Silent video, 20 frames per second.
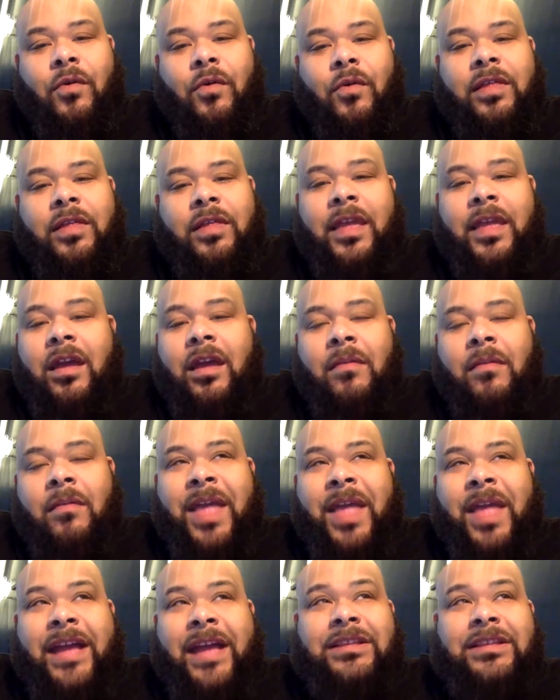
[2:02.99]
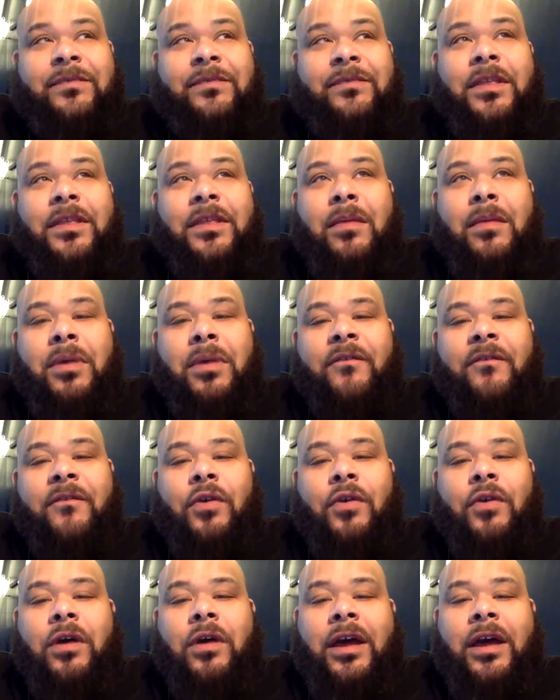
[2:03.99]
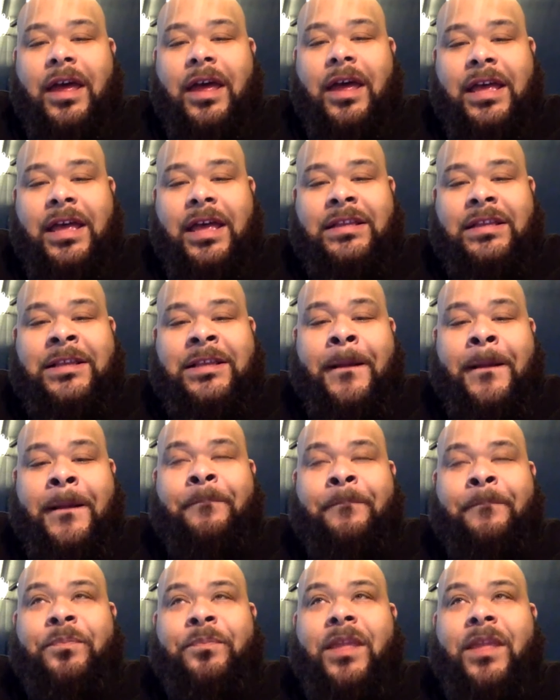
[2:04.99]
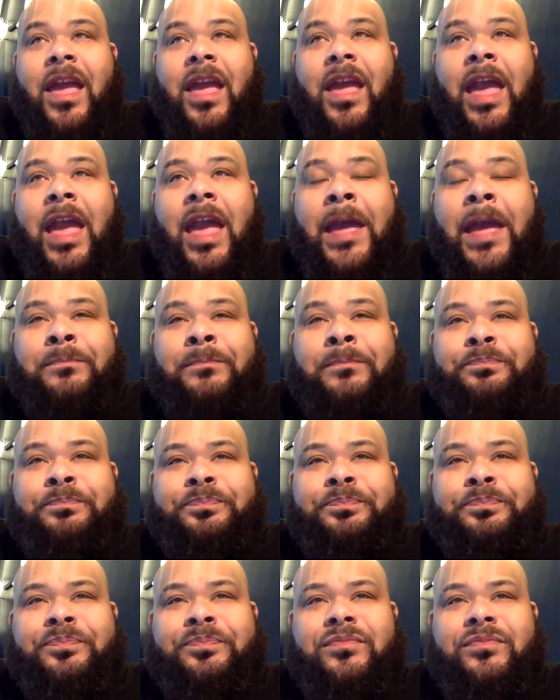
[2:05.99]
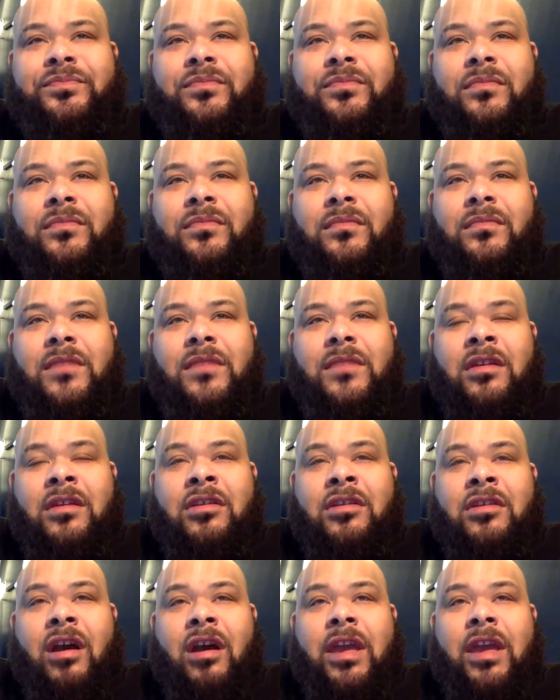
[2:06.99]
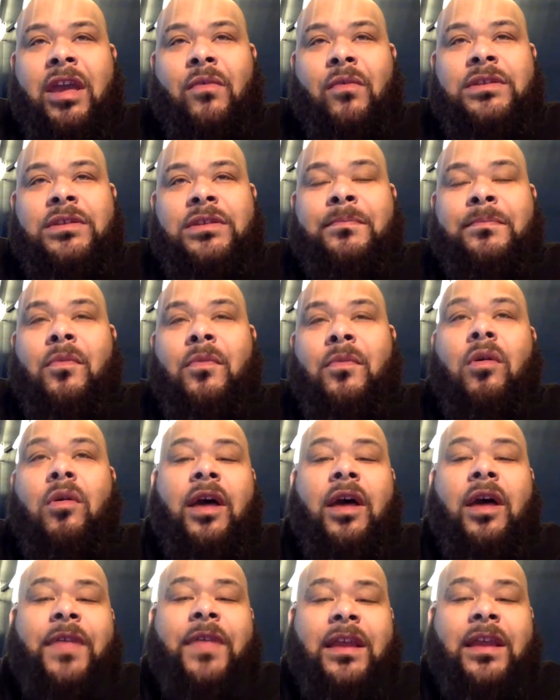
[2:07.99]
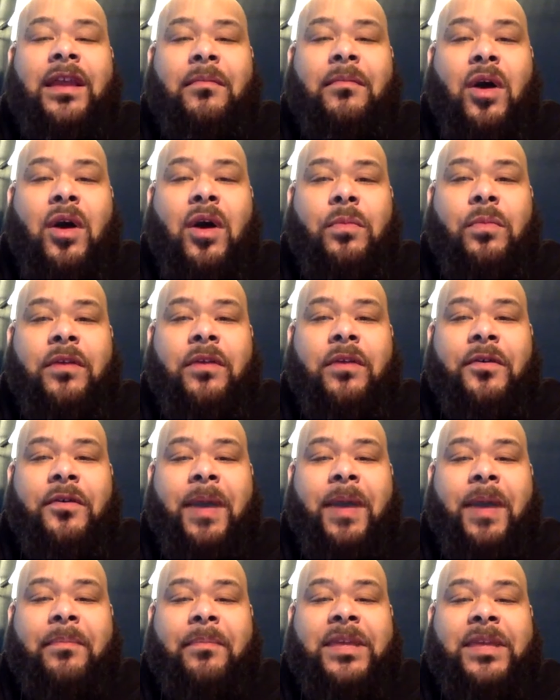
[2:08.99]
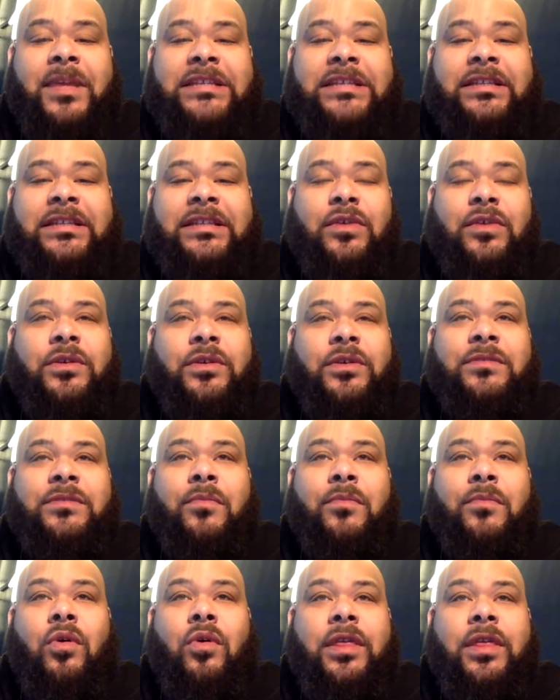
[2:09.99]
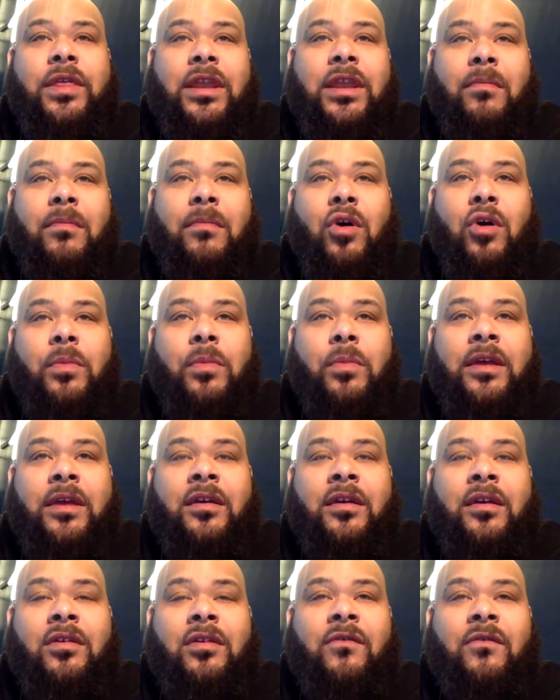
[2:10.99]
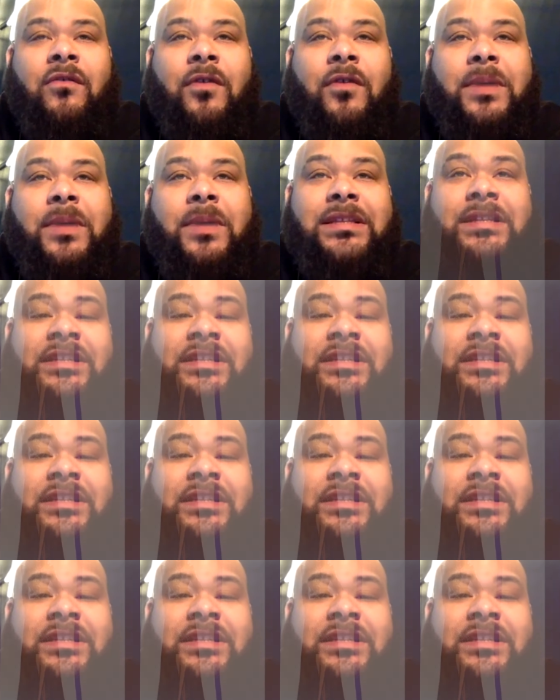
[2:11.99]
for them, not just for them, but for us. And it was more than a moment for my business. It was more than a moment for me